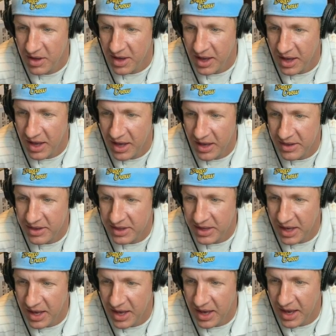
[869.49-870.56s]
The
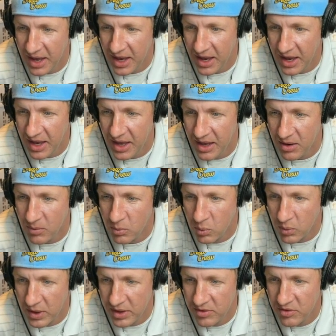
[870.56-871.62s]

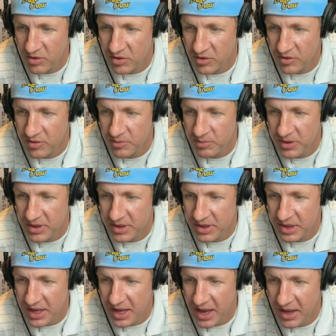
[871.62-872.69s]
Rangers beat
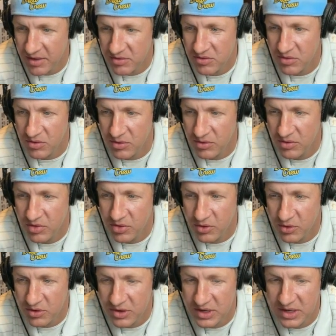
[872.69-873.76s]
the Astros
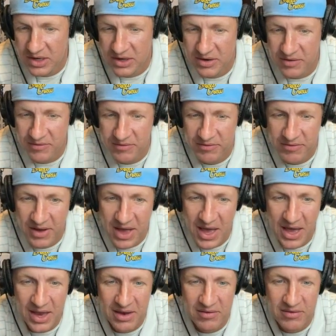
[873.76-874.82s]

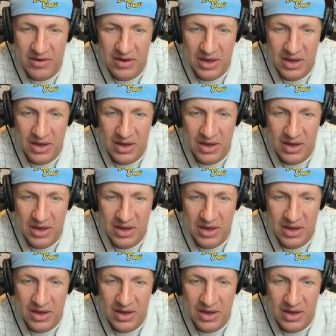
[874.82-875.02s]
13-5.